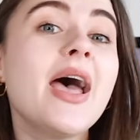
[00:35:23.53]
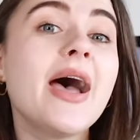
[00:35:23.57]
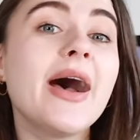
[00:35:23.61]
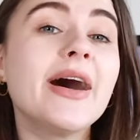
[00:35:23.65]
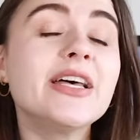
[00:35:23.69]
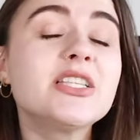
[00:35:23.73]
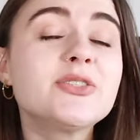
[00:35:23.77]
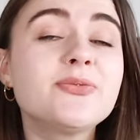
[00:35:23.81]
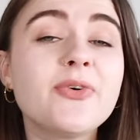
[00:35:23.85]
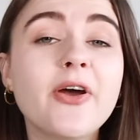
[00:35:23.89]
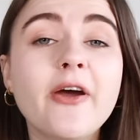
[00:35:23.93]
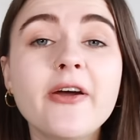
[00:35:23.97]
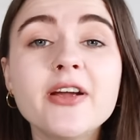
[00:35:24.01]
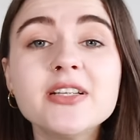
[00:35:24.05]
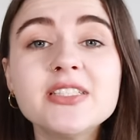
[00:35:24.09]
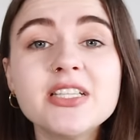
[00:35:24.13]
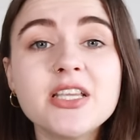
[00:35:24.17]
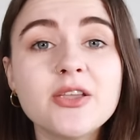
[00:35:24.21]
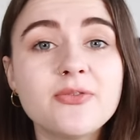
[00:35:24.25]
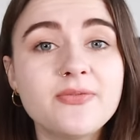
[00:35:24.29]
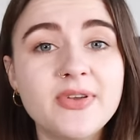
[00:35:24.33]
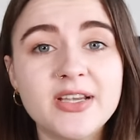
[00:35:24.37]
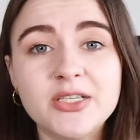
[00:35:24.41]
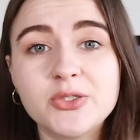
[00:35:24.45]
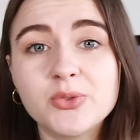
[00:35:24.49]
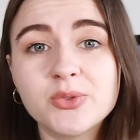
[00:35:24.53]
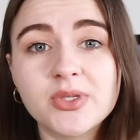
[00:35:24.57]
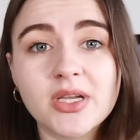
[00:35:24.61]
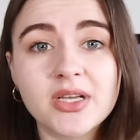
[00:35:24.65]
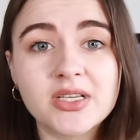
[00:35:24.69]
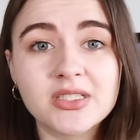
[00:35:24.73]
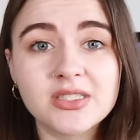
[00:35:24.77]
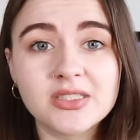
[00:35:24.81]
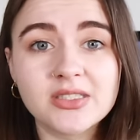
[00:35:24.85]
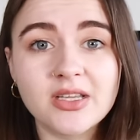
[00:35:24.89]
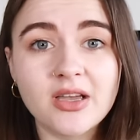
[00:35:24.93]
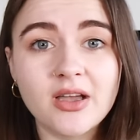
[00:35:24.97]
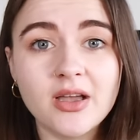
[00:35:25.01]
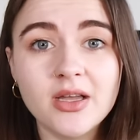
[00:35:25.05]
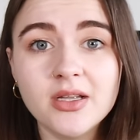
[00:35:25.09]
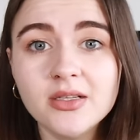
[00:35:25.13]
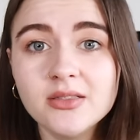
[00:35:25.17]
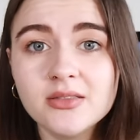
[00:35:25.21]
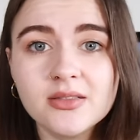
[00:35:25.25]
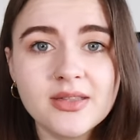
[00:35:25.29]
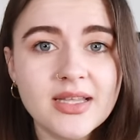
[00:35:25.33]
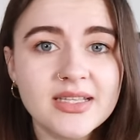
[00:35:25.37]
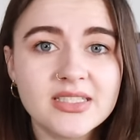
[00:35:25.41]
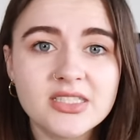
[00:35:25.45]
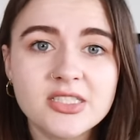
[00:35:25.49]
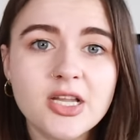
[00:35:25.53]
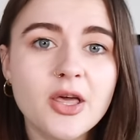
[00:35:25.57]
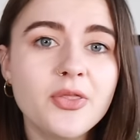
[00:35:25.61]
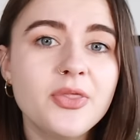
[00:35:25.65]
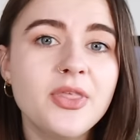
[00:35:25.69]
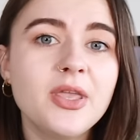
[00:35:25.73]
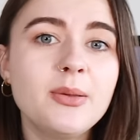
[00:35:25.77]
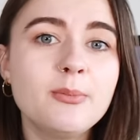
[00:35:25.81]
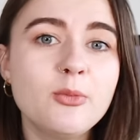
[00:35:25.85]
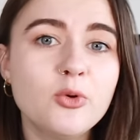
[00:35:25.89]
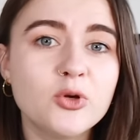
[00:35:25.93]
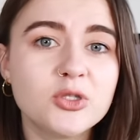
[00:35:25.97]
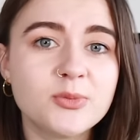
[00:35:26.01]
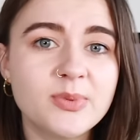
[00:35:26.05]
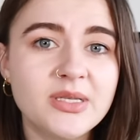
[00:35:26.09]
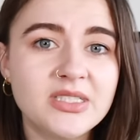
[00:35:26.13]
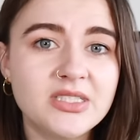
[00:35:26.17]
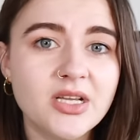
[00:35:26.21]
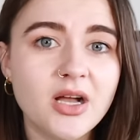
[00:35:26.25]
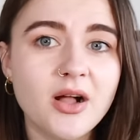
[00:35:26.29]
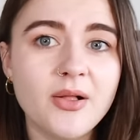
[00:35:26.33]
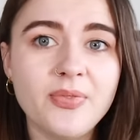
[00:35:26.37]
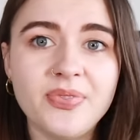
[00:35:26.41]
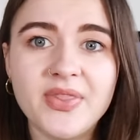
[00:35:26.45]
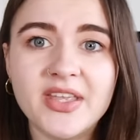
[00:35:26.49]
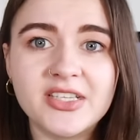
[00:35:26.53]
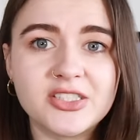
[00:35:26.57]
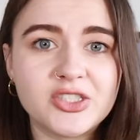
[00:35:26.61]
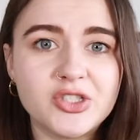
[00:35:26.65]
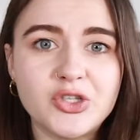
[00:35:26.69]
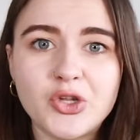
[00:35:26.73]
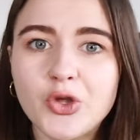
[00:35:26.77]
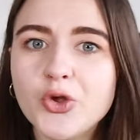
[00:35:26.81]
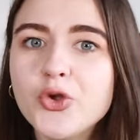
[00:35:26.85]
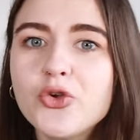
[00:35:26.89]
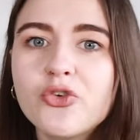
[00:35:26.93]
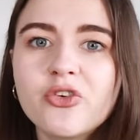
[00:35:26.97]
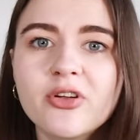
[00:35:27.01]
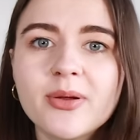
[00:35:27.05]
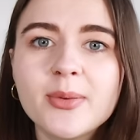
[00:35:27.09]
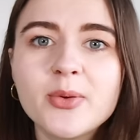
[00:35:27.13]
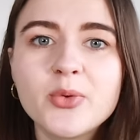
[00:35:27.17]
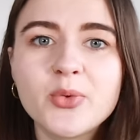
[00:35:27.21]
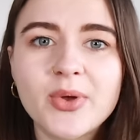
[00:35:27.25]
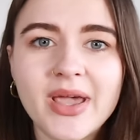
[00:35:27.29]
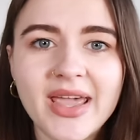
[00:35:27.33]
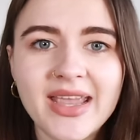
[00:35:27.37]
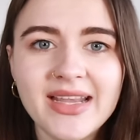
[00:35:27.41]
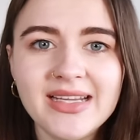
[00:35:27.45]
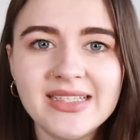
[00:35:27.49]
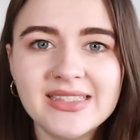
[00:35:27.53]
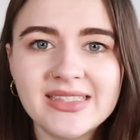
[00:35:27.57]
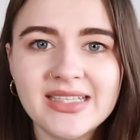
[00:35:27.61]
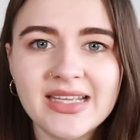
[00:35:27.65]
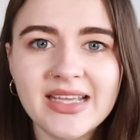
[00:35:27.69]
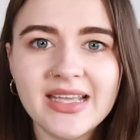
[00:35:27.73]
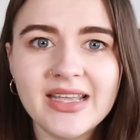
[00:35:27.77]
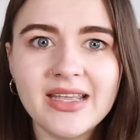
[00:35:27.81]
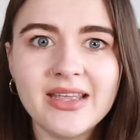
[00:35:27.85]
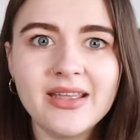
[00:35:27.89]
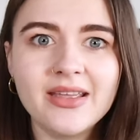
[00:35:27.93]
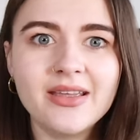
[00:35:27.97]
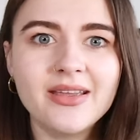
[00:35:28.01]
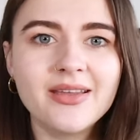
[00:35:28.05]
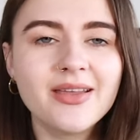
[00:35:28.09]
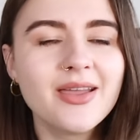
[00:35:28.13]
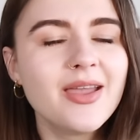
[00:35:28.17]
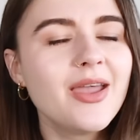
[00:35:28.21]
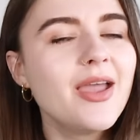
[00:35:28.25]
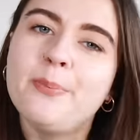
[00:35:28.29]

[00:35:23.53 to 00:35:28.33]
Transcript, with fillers: As far as the officials are concerned, there's nothing more to be done, there's no criminal case here.